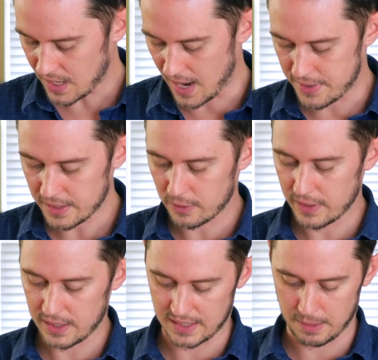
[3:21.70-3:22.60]
I think a
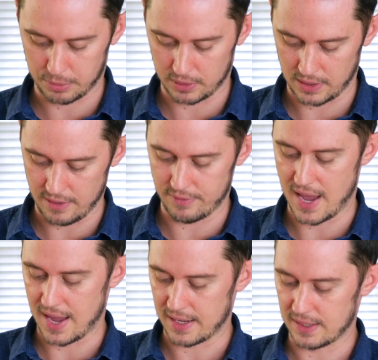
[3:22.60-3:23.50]
great example of
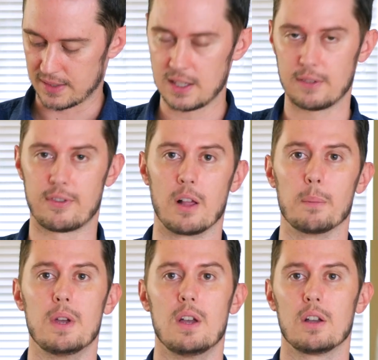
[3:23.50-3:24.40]
that is this
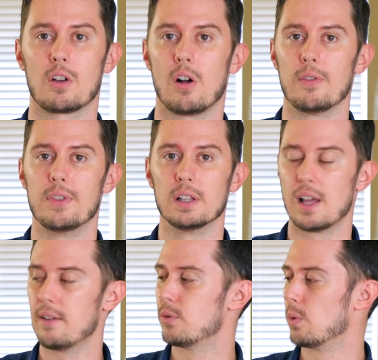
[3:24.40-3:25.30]
film called The
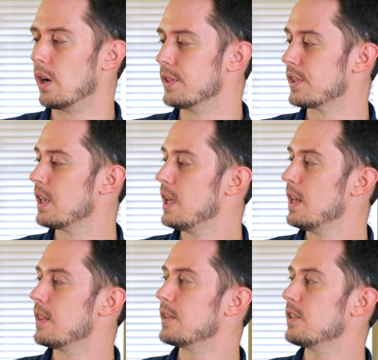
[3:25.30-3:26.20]
Loved Ones.
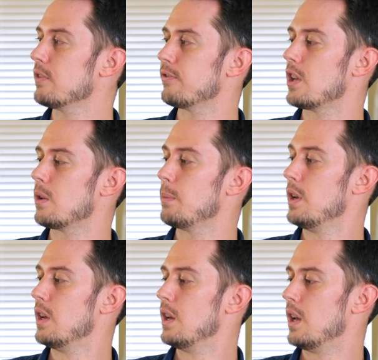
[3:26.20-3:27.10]
This is a film
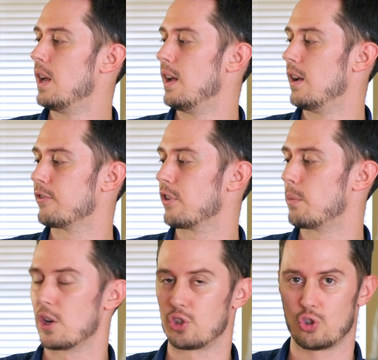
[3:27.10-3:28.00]
from
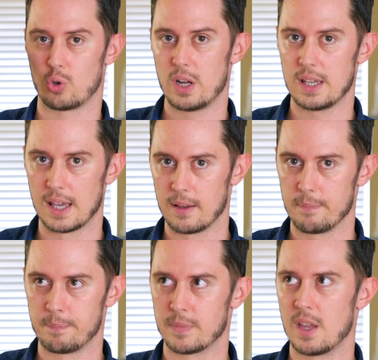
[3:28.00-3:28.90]
Australia
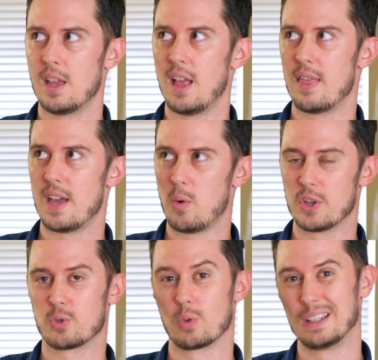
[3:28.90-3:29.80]
that
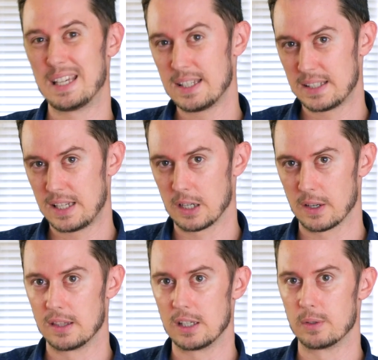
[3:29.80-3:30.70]
was released here
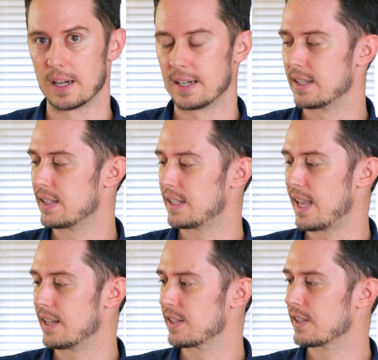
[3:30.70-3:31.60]
in the United
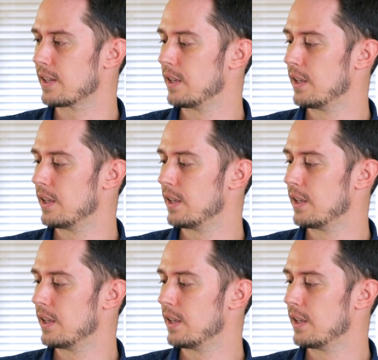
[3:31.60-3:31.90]
States.